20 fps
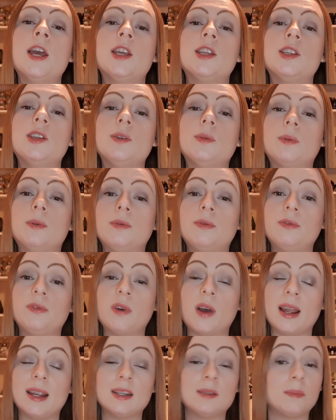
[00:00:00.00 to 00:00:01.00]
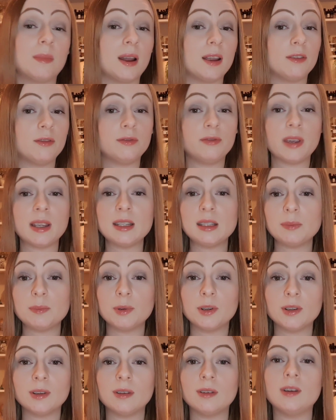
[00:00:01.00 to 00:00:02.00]
you will find my
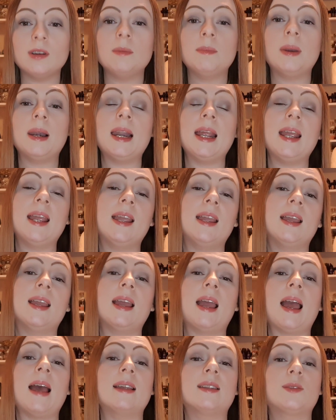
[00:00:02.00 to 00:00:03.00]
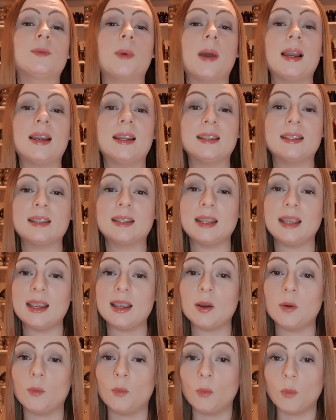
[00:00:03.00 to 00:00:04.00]
Facebook group link as well as the
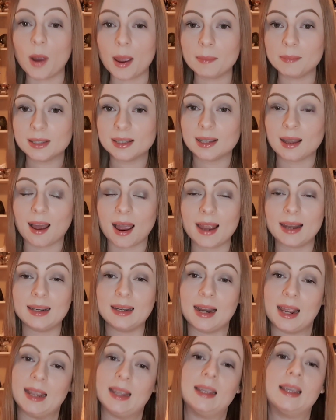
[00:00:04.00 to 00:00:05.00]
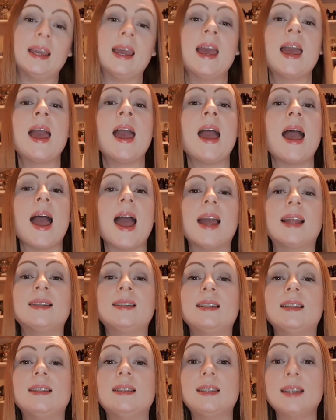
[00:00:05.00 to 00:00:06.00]
website link. And
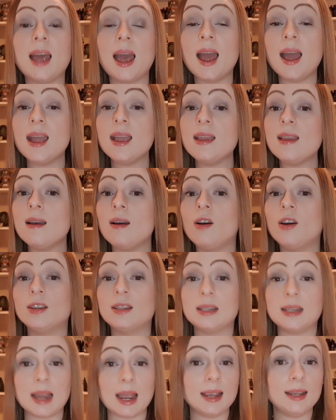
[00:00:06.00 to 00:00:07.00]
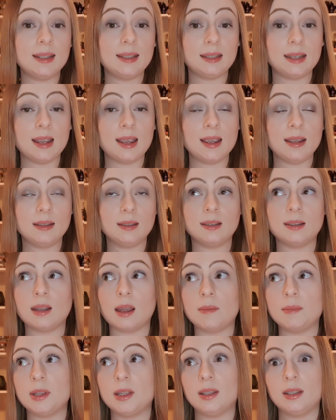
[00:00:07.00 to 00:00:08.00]
today on day 6, I
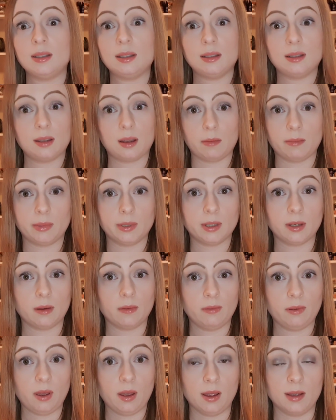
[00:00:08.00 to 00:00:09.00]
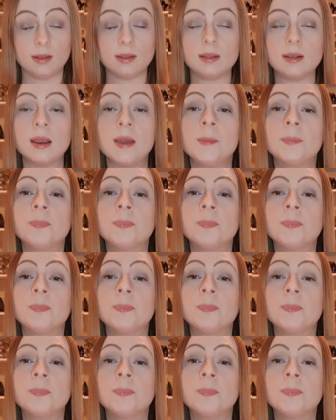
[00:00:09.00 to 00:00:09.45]
mean, this is going so fast,